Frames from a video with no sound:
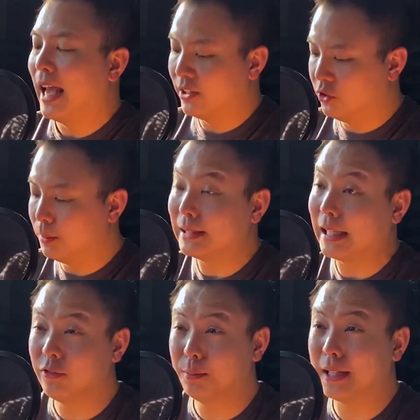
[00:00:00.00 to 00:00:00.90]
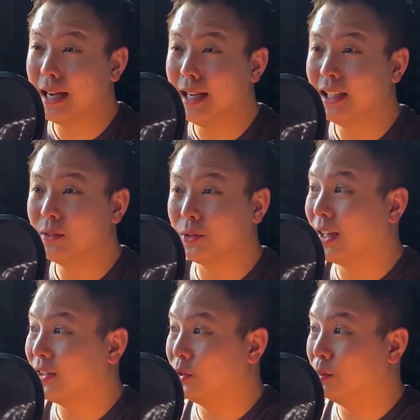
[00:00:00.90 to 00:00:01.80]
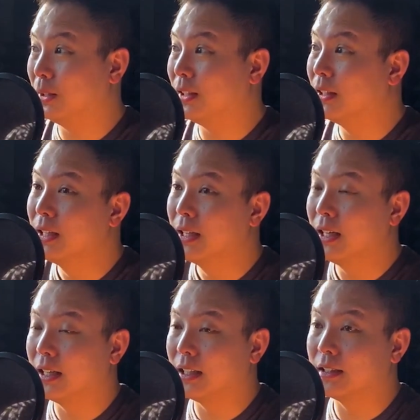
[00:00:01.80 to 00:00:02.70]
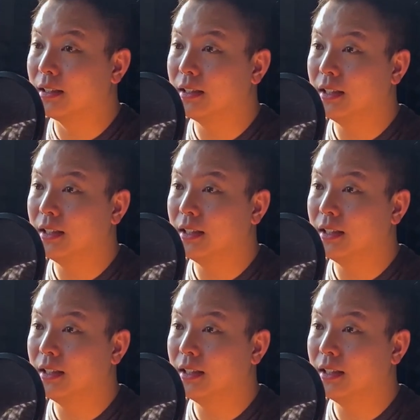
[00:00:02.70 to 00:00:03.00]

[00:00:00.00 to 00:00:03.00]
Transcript: And to be left behind was not to be a